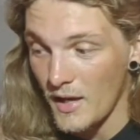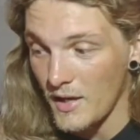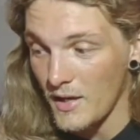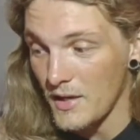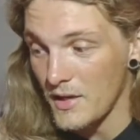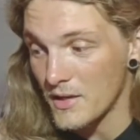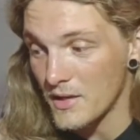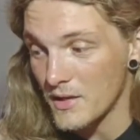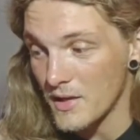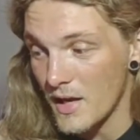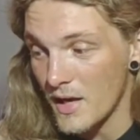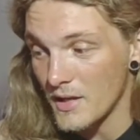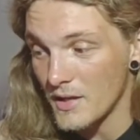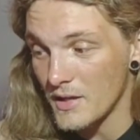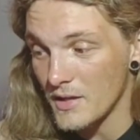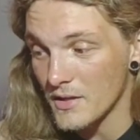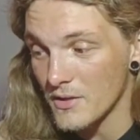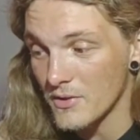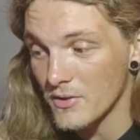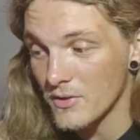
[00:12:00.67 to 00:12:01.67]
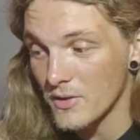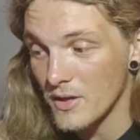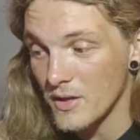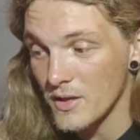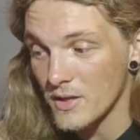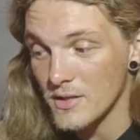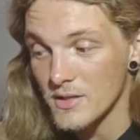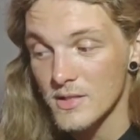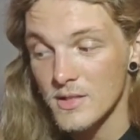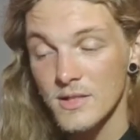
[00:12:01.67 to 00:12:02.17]
80 to 90
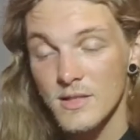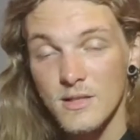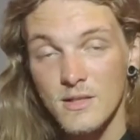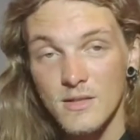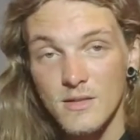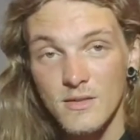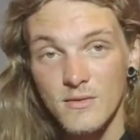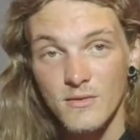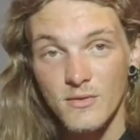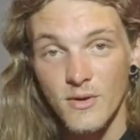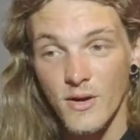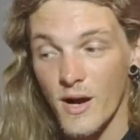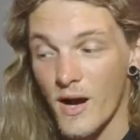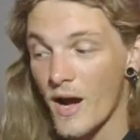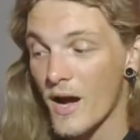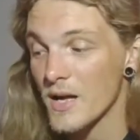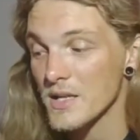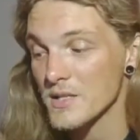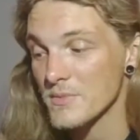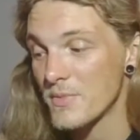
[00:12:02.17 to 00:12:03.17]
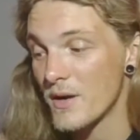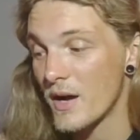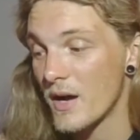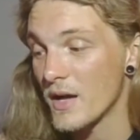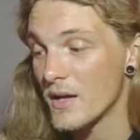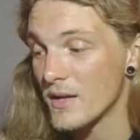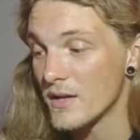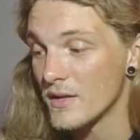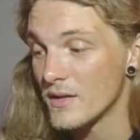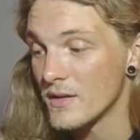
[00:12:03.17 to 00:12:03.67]
degrees for a hot
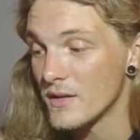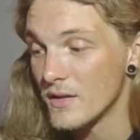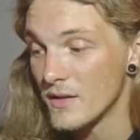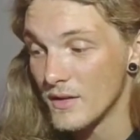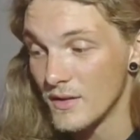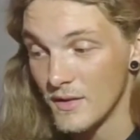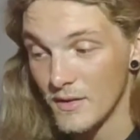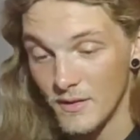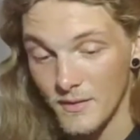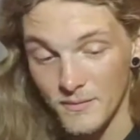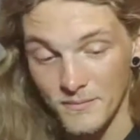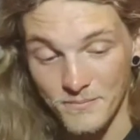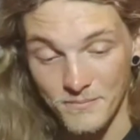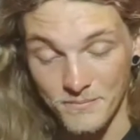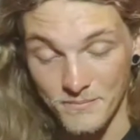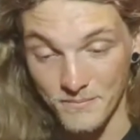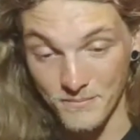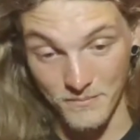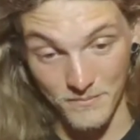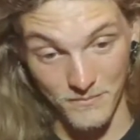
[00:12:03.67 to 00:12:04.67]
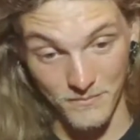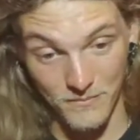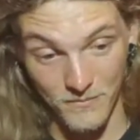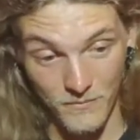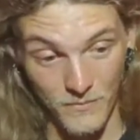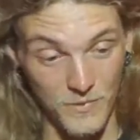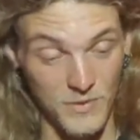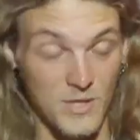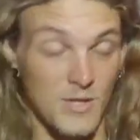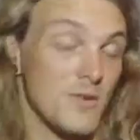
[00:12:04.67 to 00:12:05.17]
spot.
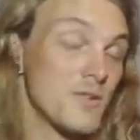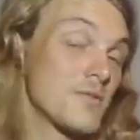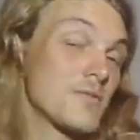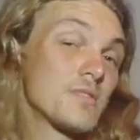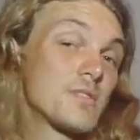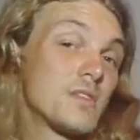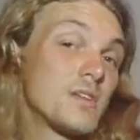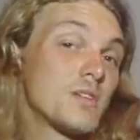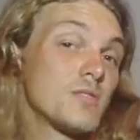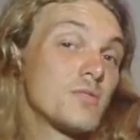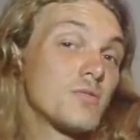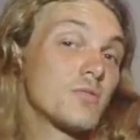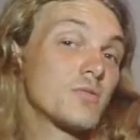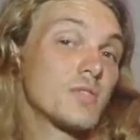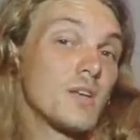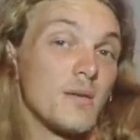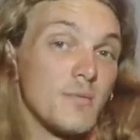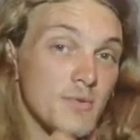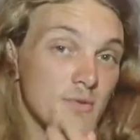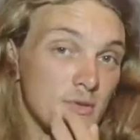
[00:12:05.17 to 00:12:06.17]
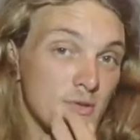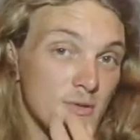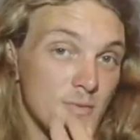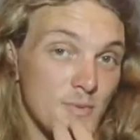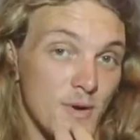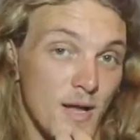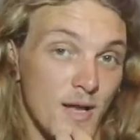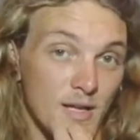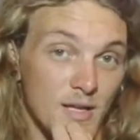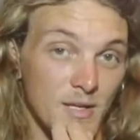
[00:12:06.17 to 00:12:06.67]
So your residual temperature
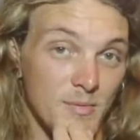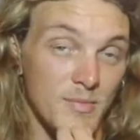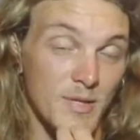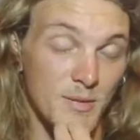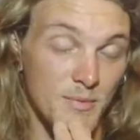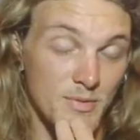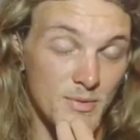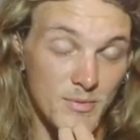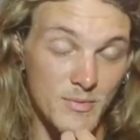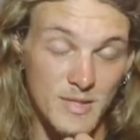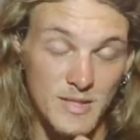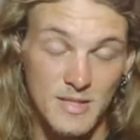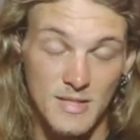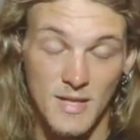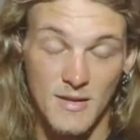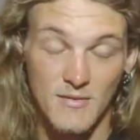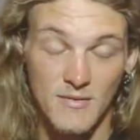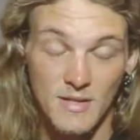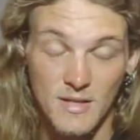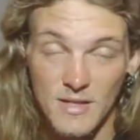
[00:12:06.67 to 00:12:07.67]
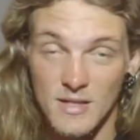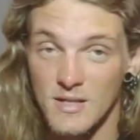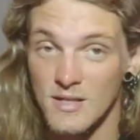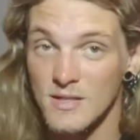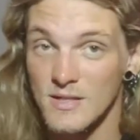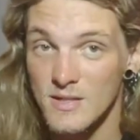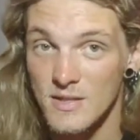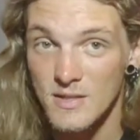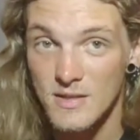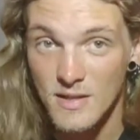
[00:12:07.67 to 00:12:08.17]
is probably going to be between
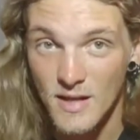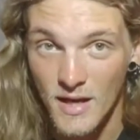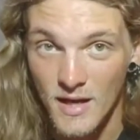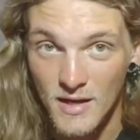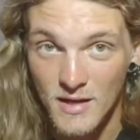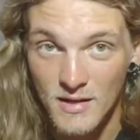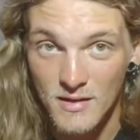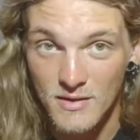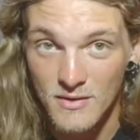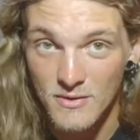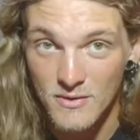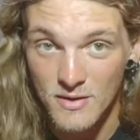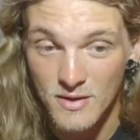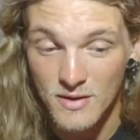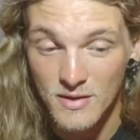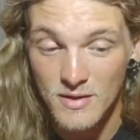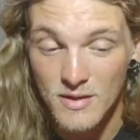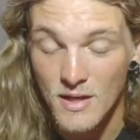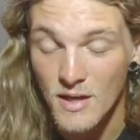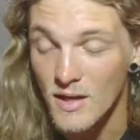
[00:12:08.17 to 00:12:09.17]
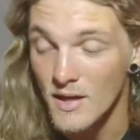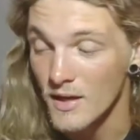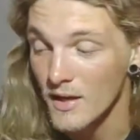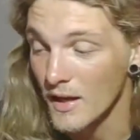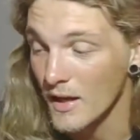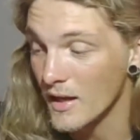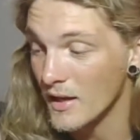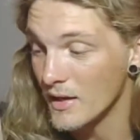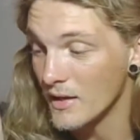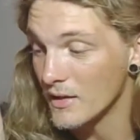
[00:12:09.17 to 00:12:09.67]
70 to 80 degrees,
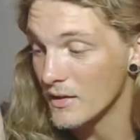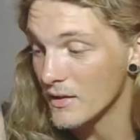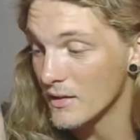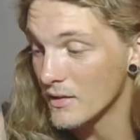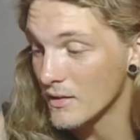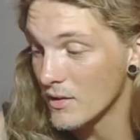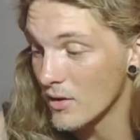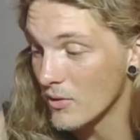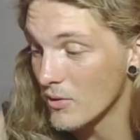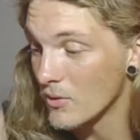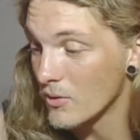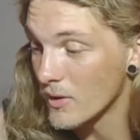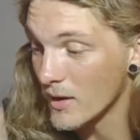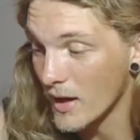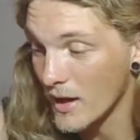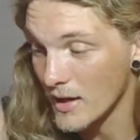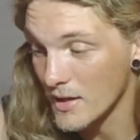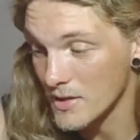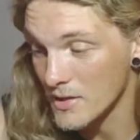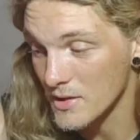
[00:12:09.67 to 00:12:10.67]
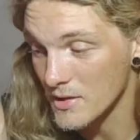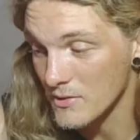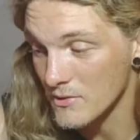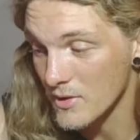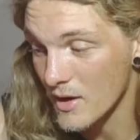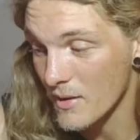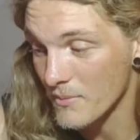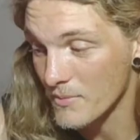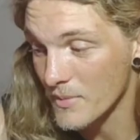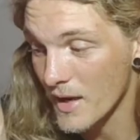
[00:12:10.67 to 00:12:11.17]
and the whole cage
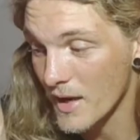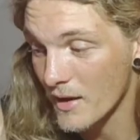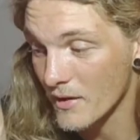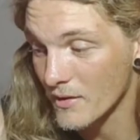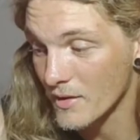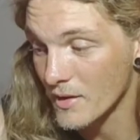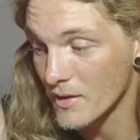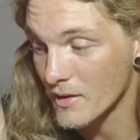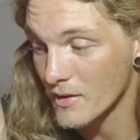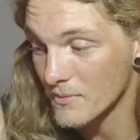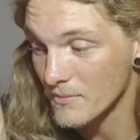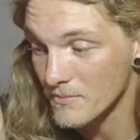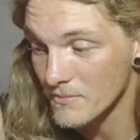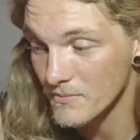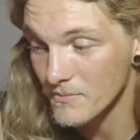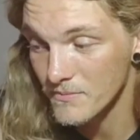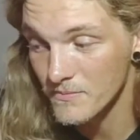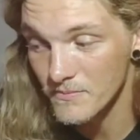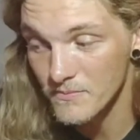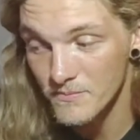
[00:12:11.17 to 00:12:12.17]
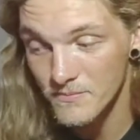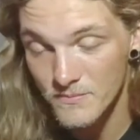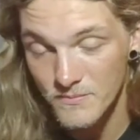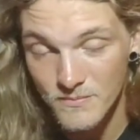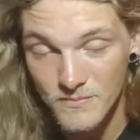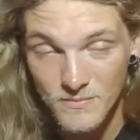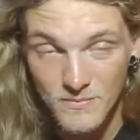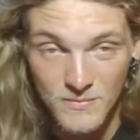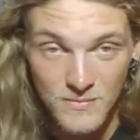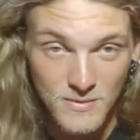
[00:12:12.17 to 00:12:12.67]
can drop down to
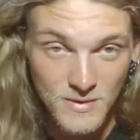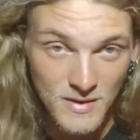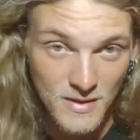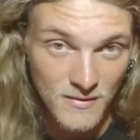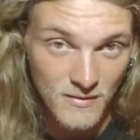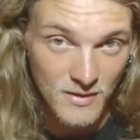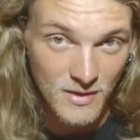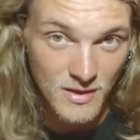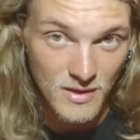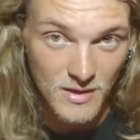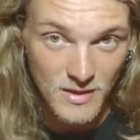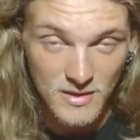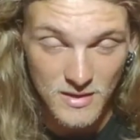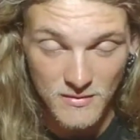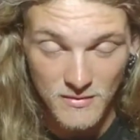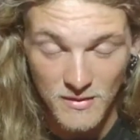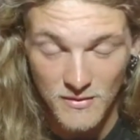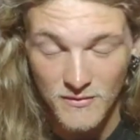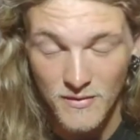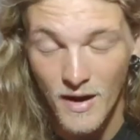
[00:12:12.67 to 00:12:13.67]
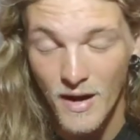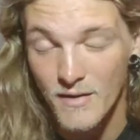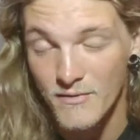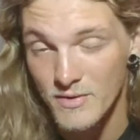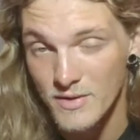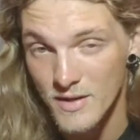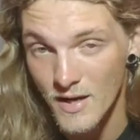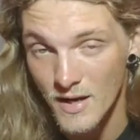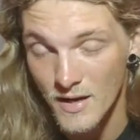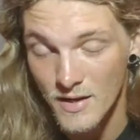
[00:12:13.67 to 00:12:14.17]
70,
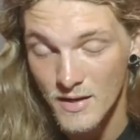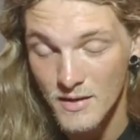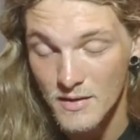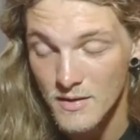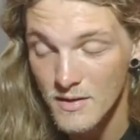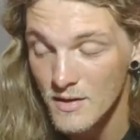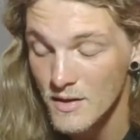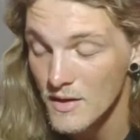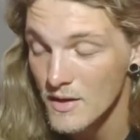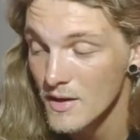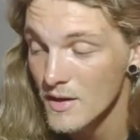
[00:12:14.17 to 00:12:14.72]
75 at night.